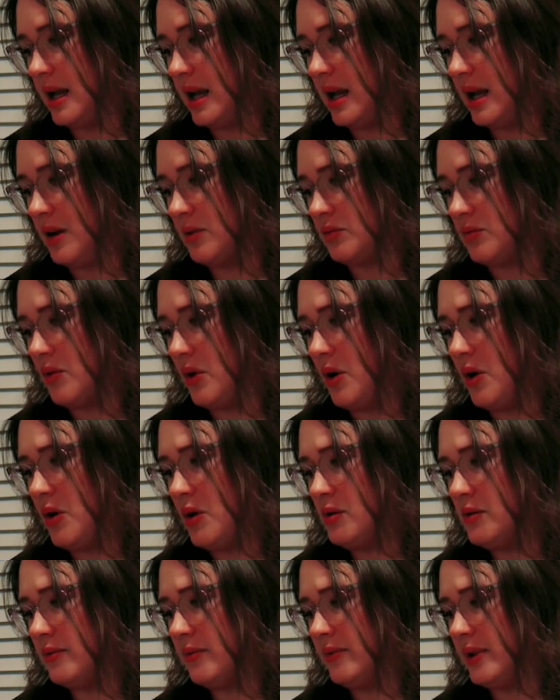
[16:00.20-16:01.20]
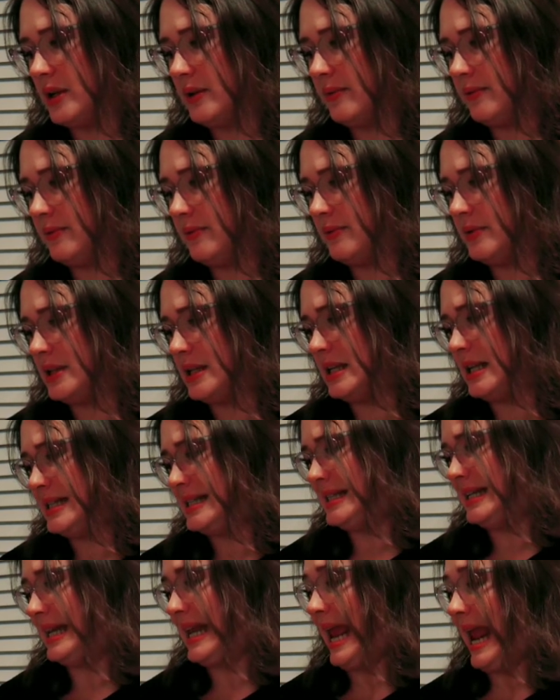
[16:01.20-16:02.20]
a Rogue Biff
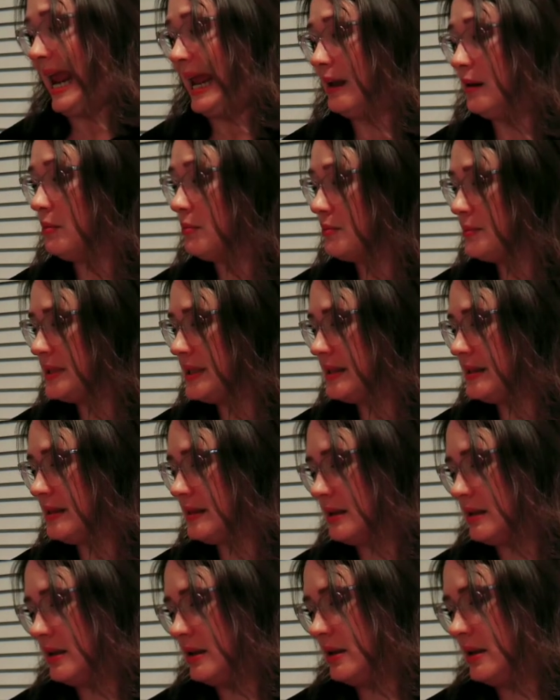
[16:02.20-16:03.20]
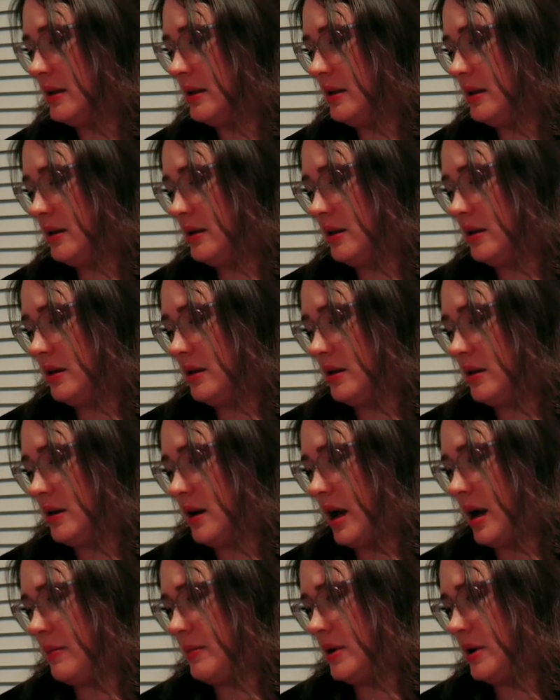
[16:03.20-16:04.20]
de Camps.
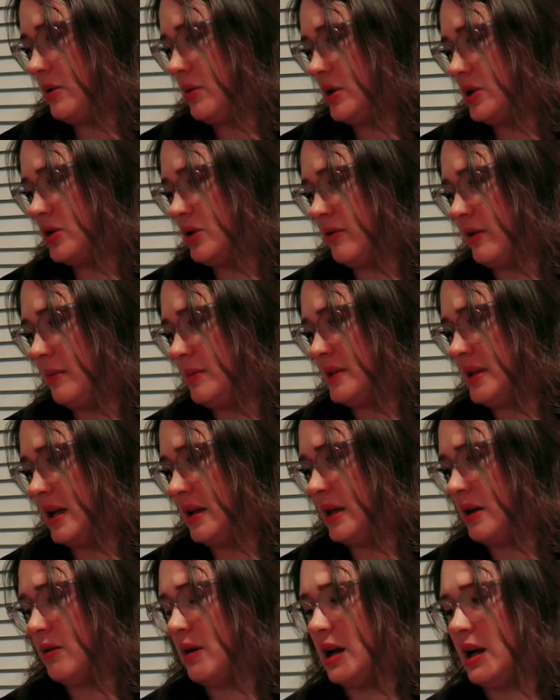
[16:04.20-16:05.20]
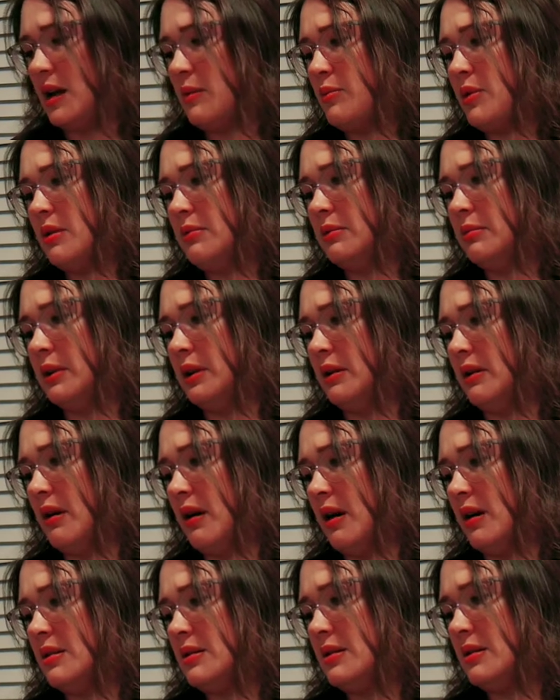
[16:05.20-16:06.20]
I'm not quite sure if I'm saying that right. I probably
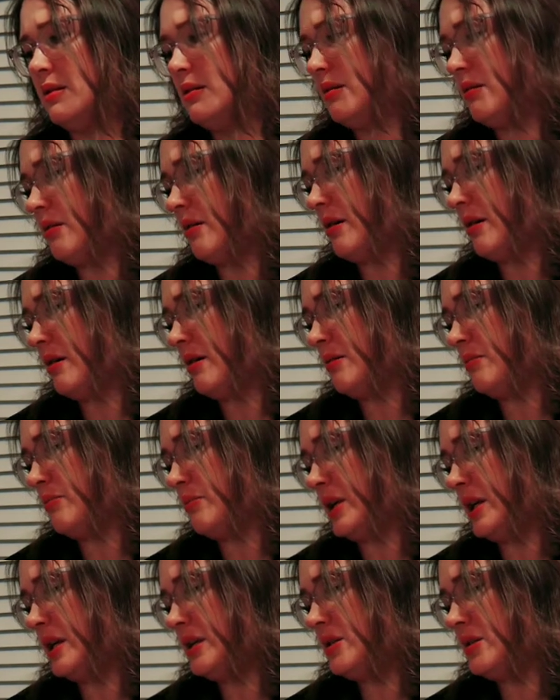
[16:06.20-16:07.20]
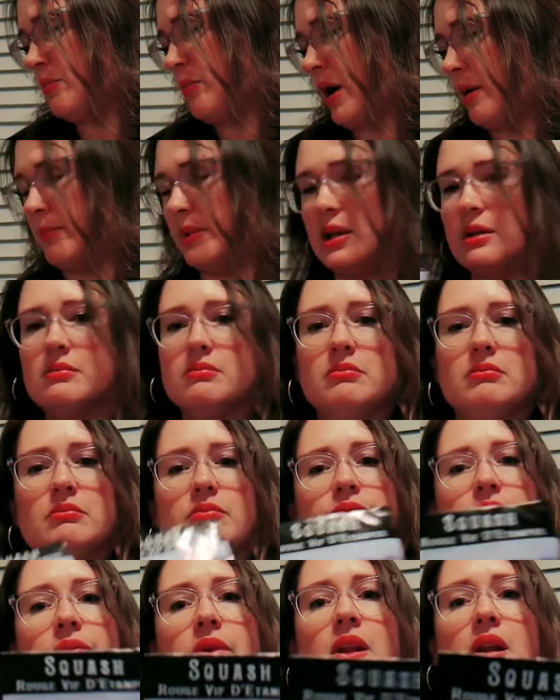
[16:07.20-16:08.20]
not. Um, but it's a pumpkin
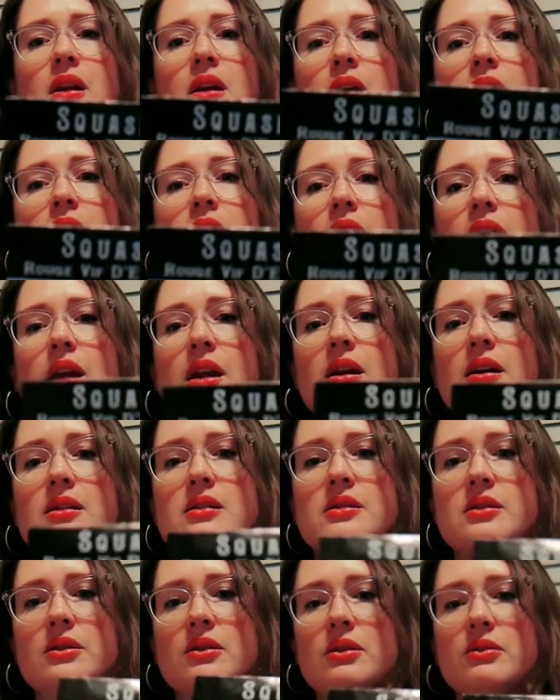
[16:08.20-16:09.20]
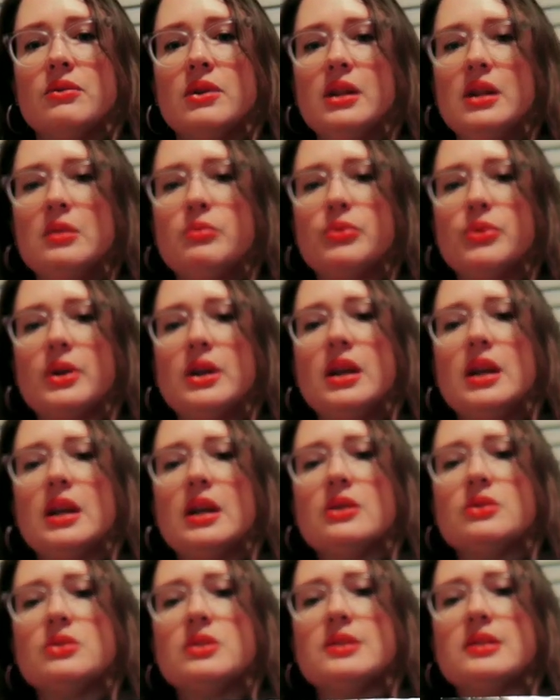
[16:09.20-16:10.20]
and they're really pretty
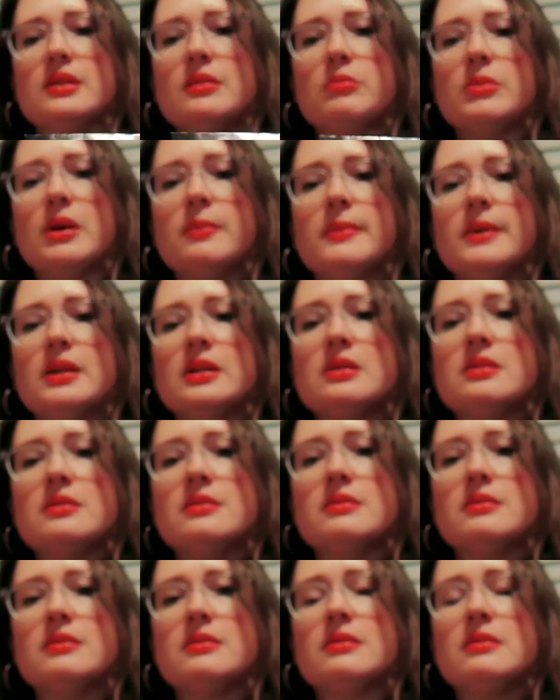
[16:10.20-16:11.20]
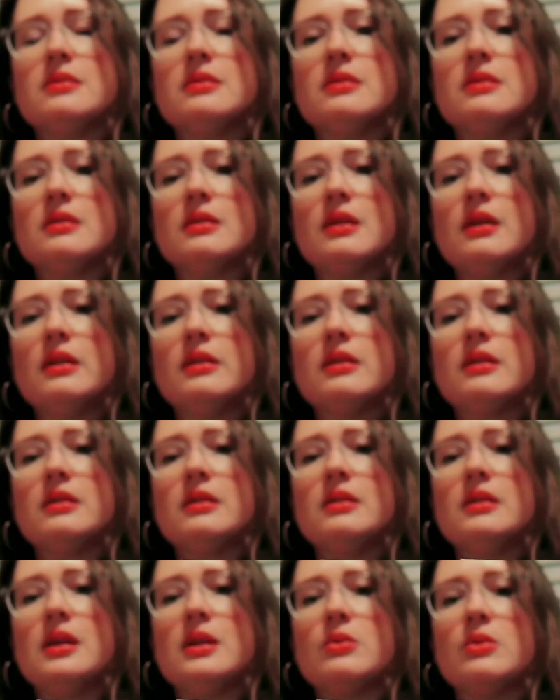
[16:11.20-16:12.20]
interesting pumpkins. I thought
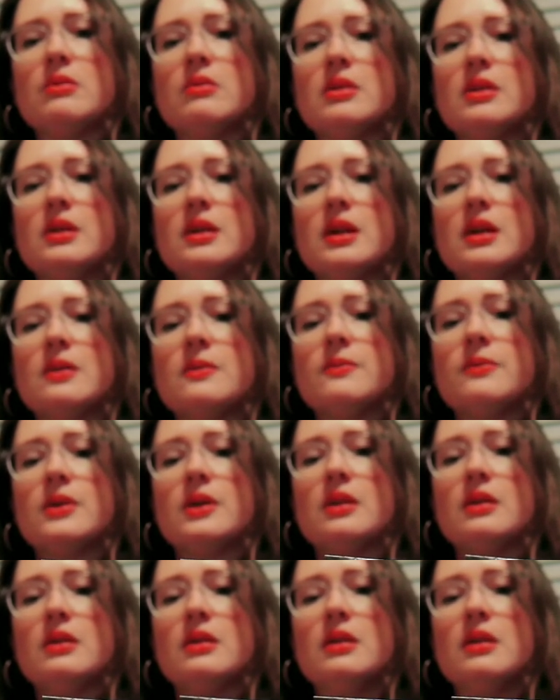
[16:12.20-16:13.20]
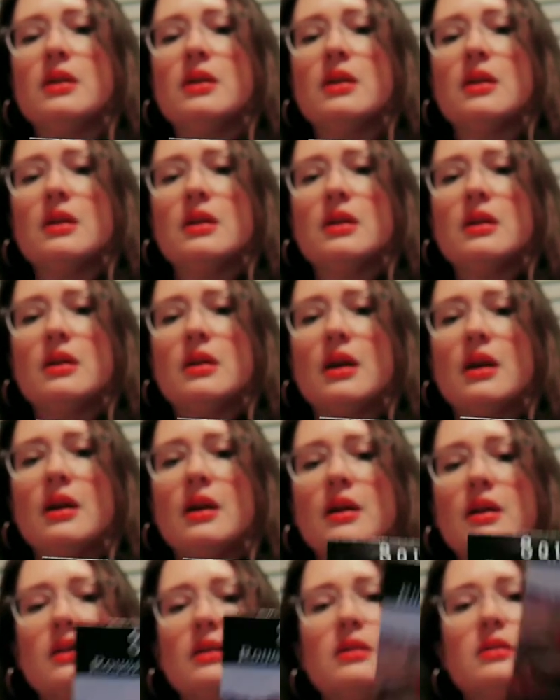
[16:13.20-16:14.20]
that they were really kind of fun.
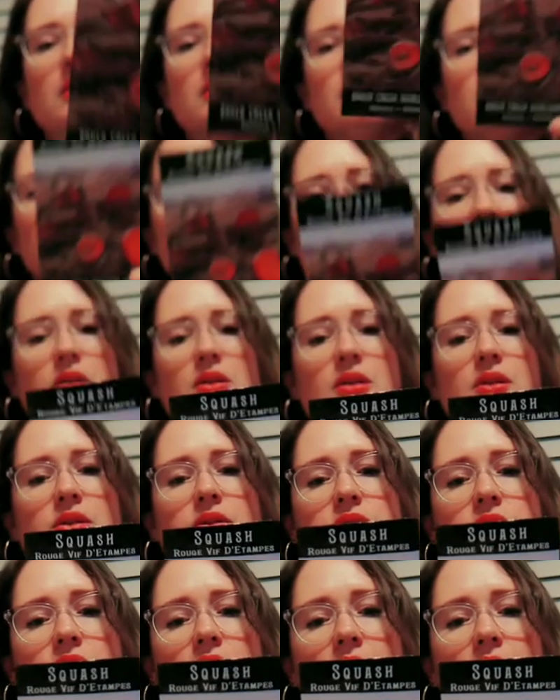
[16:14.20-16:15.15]
Uh, so